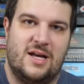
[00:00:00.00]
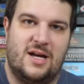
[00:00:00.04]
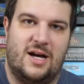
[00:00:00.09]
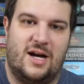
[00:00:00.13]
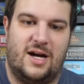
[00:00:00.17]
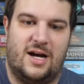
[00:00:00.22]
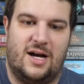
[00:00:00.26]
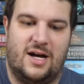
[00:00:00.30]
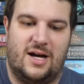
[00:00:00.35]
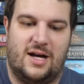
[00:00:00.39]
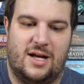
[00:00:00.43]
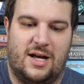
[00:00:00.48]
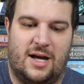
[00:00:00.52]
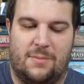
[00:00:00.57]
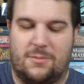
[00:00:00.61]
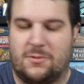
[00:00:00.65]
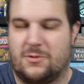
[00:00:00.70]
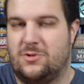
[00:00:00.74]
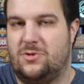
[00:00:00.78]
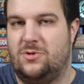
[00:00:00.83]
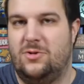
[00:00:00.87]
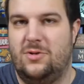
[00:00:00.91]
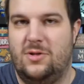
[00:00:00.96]

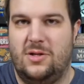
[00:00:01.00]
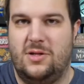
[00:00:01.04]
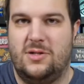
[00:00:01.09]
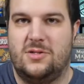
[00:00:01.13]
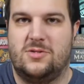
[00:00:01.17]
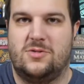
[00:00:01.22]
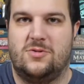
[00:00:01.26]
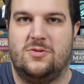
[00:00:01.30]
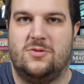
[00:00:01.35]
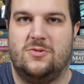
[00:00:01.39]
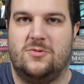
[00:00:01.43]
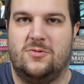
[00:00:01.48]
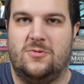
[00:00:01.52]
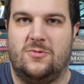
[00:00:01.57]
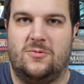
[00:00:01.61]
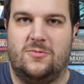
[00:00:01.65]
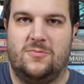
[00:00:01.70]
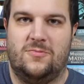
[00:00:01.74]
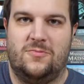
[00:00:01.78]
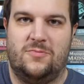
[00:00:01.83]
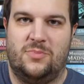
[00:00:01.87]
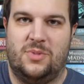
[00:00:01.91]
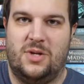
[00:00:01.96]
opportunity
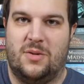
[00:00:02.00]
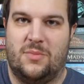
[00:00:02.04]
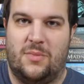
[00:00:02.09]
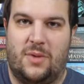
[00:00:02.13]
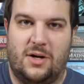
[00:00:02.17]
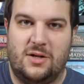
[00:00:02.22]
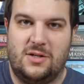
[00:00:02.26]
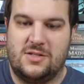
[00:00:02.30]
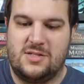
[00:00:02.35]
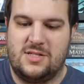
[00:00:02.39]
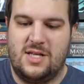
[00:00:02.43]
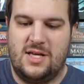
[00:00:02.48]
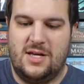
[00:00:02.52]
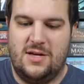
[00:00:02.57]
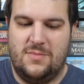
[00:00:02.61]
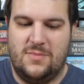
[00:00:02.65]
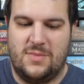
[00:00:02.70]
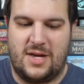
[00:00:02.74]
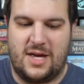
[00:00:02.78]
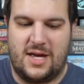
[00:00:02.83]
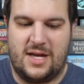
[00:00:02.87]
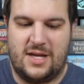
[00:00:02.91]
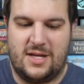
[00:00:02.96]
to be amongst
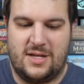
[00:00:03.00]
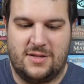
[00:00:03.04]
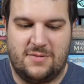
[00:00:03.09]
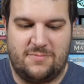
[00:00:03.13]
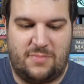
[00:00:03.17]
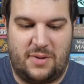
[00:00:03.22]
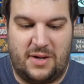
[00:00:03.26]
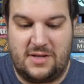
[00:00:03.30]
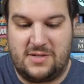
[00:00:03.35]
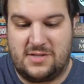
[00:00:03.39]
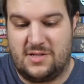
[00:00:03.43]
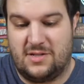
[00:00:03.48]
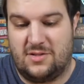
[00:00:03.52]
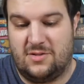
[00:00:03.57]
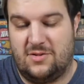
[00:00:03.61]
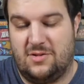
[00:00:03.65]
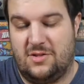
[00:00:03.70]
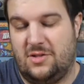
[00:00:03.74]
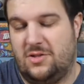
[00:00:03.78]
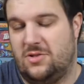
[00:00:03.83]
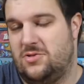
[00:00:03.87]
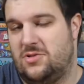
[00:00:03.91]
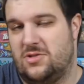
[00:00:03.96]
them, and
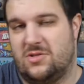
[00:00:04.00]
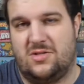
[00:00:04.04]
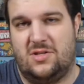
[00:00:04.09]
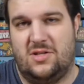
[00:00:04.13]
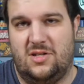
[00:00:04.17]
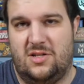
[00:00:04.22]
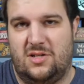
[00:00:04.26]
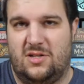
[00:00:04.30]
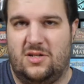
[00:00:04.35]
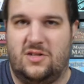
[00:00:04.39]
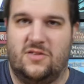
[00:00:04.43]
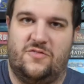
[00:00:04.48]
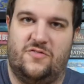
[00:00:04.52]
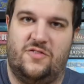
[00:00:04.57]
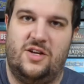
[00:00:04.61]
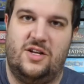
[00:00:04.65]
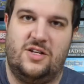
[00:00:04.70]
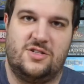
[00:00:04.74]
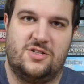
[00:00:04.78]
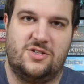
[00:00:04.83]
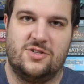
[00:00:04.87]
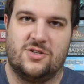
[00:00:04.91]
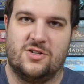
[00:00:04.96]
basically you just need to
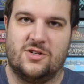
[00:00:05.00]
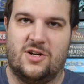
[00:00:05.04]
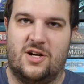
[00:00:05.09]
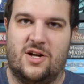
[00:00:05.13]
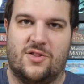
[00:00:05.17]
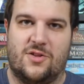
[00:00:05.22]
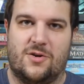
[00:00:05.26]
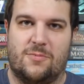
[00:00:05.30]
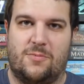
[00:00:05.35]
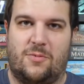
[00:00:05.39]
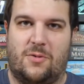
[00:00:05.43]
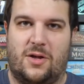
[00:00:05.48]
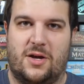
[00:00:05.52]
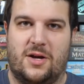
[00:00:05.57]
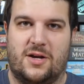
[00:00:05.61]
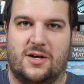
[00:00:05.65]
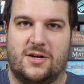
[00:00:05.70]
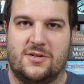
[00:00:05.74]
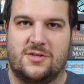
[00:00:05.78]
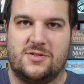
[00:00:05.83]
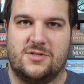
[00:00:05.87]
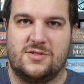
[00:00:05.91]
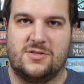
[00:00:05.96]
defeat your other
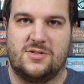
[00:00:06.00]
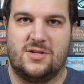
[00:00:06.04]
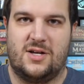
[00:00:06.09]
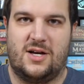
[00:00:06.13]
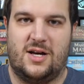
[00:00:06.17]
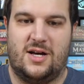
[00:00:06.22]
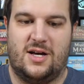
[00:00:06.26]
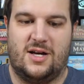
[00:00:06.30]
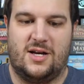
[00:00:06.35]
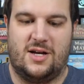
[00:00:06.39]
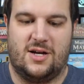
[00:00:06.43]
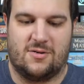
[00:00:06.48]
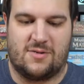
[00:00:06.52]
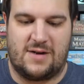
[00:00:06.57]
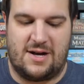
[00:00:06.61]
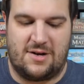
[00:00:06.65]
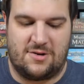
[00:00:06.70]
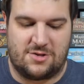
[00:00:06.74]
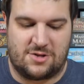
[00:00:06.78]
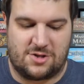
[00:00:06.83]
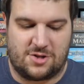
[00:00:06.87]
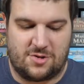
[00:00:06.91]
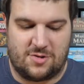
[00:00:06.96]
players
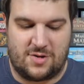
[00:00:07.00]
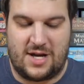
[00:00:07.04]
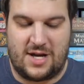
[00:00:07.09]
around you.